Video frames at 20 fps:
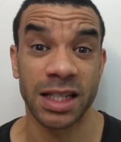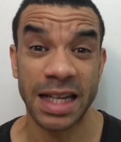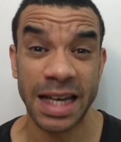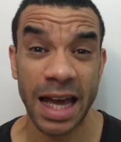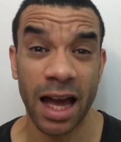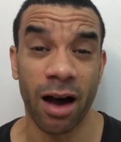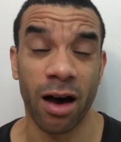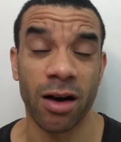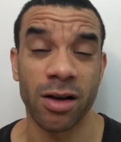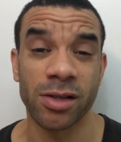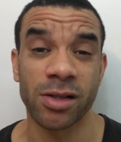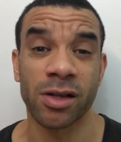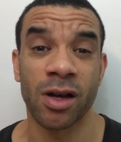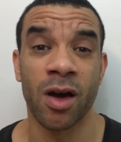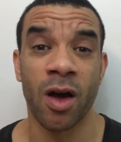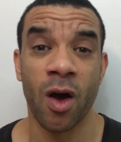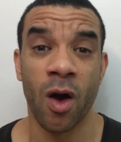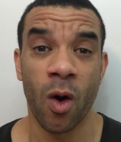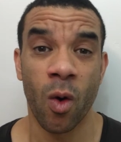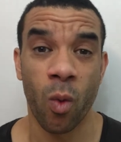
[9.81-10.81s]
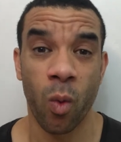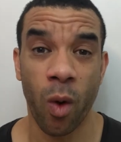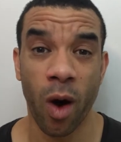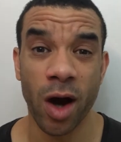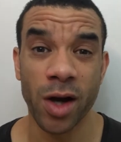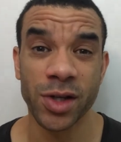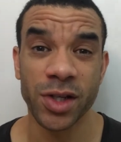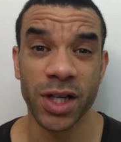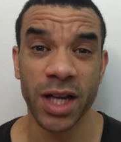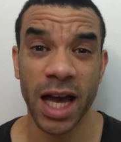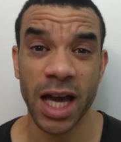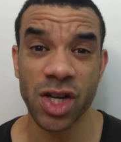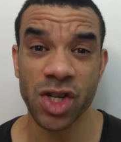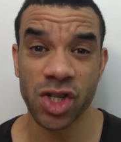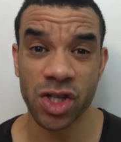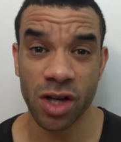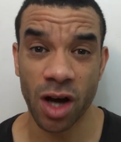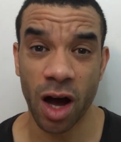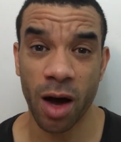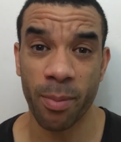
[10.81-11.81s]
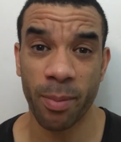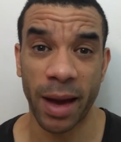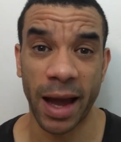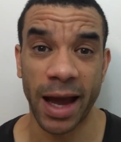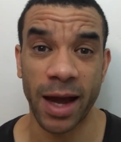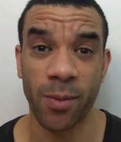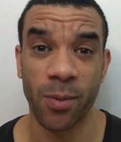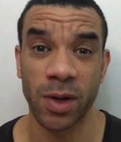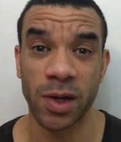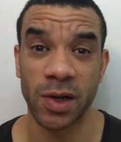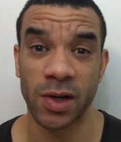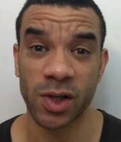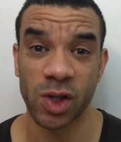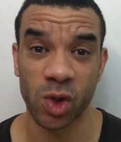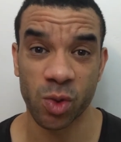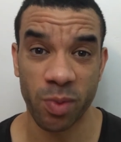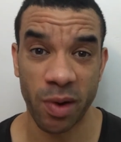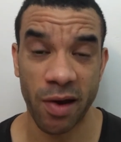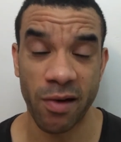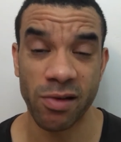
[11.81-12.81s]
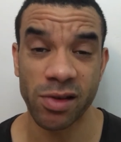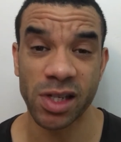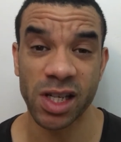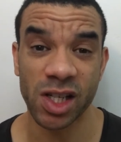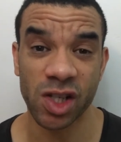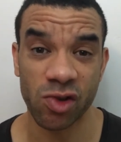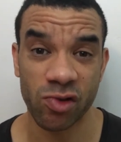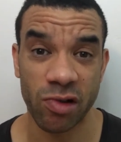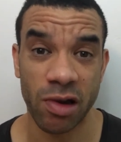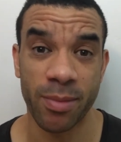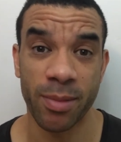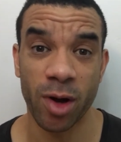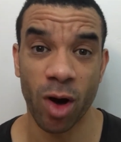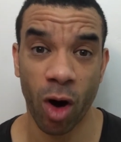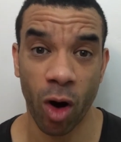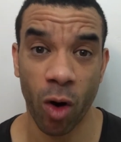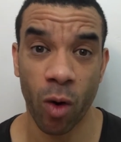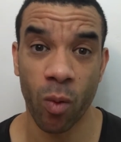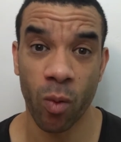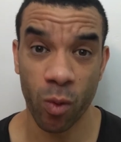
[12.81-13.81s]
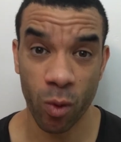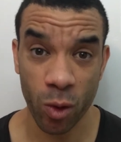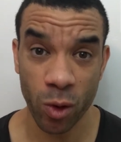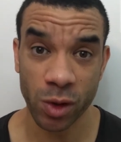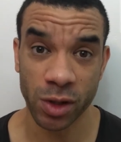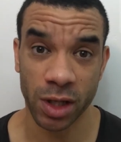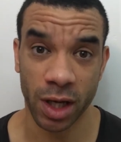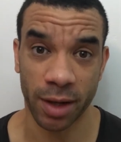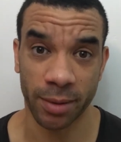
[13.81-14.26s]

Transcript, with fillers: Lee asked, why do you get a sharp pain when you experience extremely hot water?